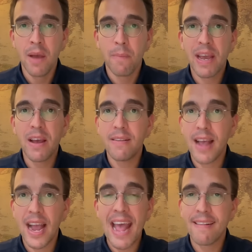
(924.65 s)
Because
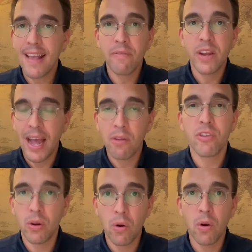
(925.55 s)
I guess every
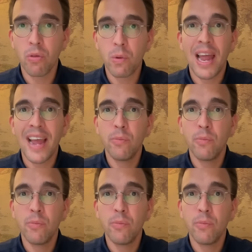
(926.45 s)
country on earth would like